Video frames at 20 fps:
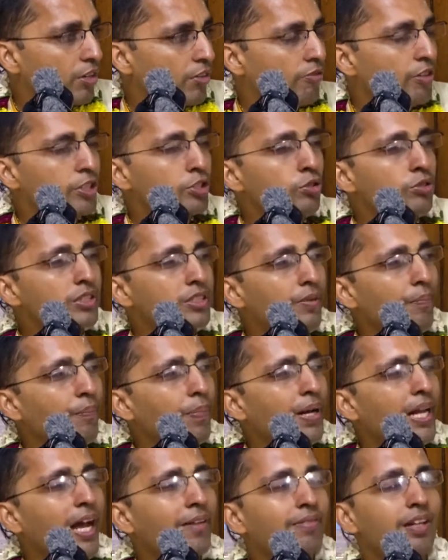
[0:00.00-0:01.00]
We should
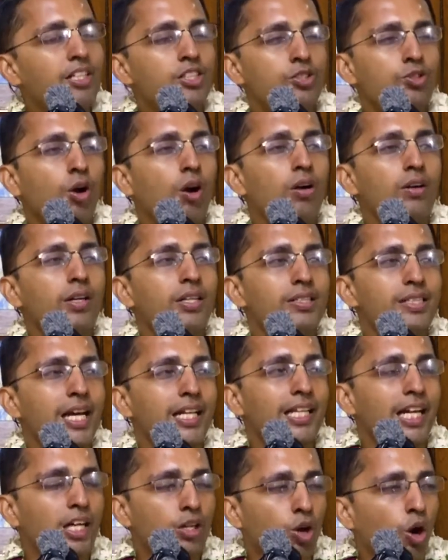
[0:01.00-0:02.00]
simply have that strong desire,
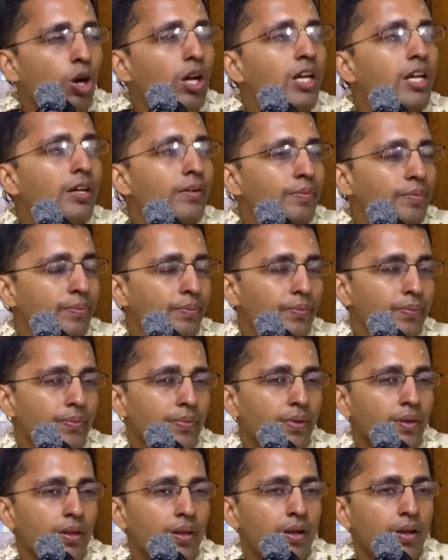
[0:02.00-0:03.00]
that lalyam,
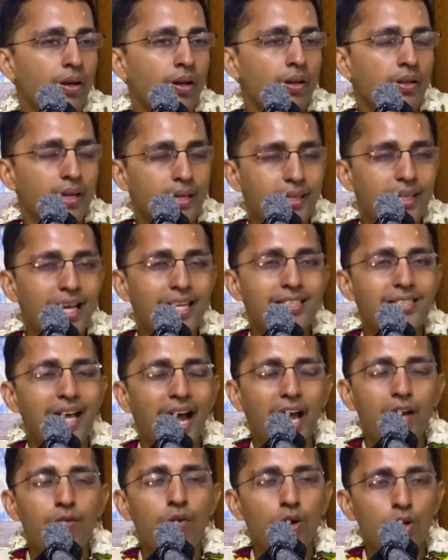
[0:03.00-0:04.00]
that yes,
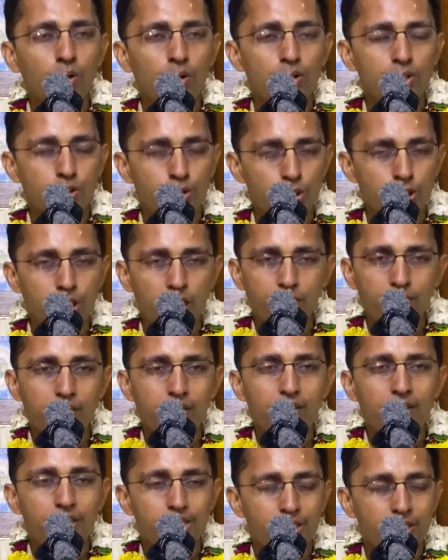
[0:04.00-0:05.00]
I want to associate
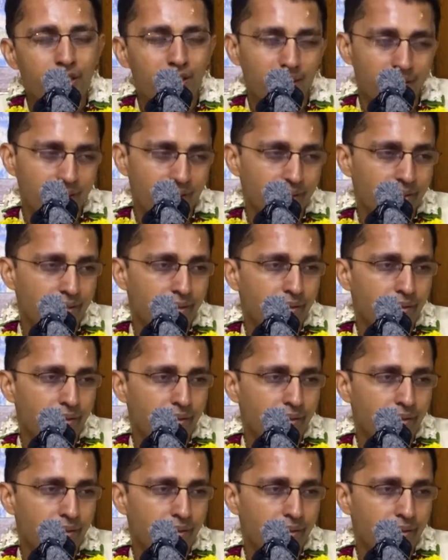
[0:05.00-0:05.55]
with Krishna.